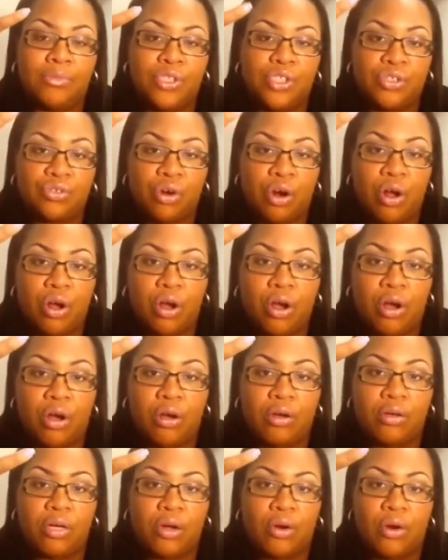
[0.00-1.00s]

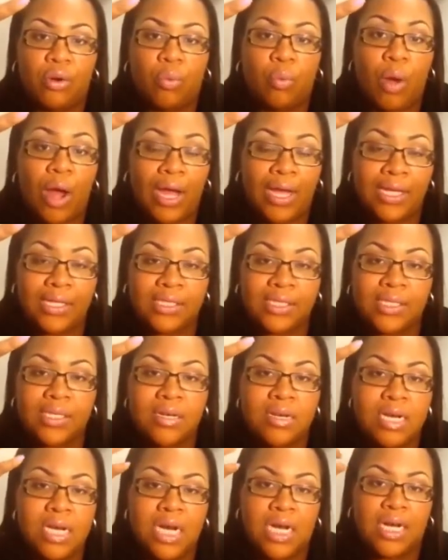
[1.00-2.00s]
strong or
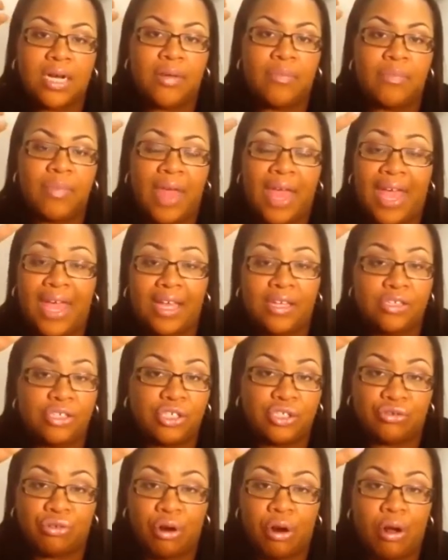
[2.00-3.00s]
white and
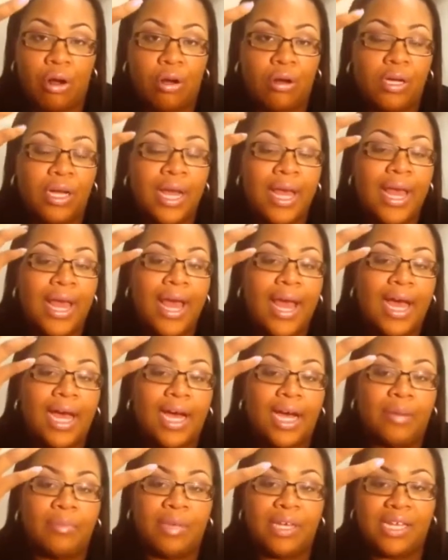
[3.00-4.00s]
strong.
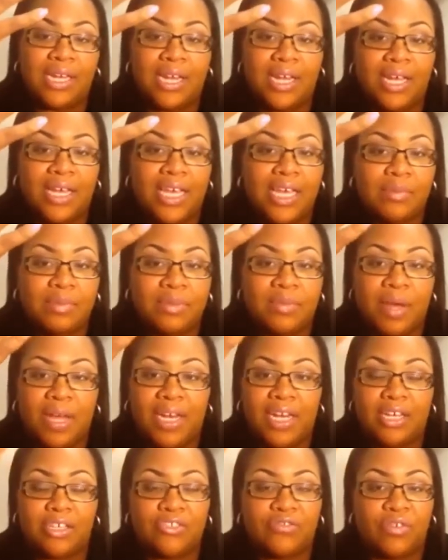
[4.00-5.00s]
It keeps
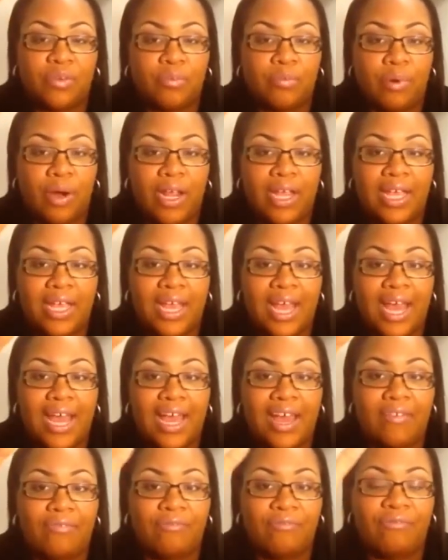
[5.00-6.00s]
my nails from breaking. I
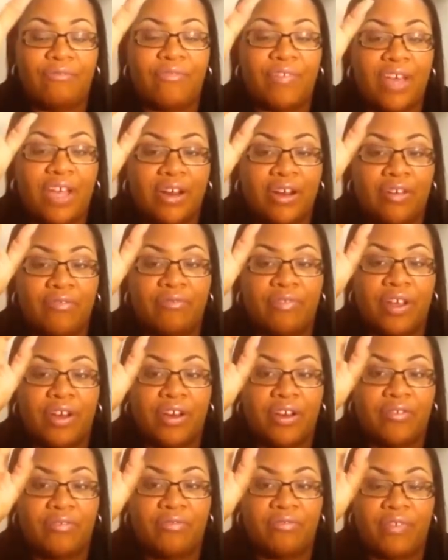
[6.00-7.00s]
have very,
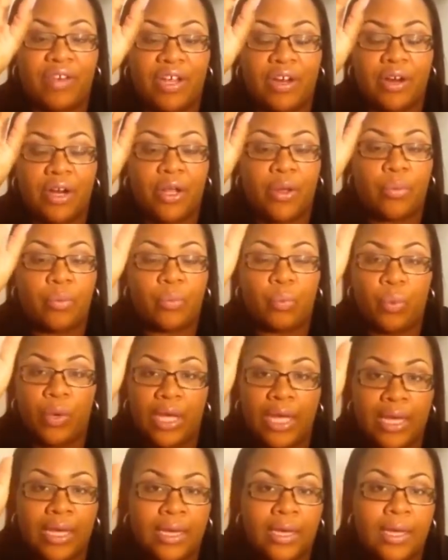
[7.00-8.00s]
very, very
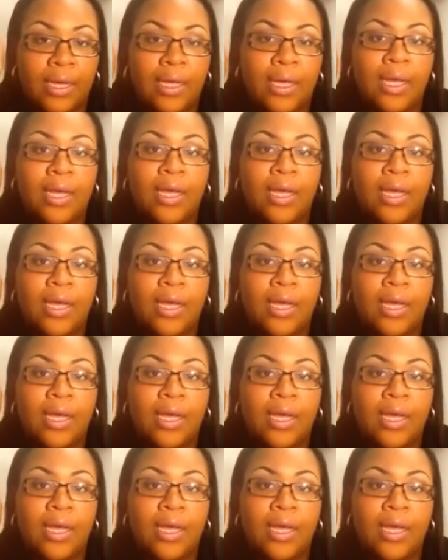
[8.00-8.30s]
weak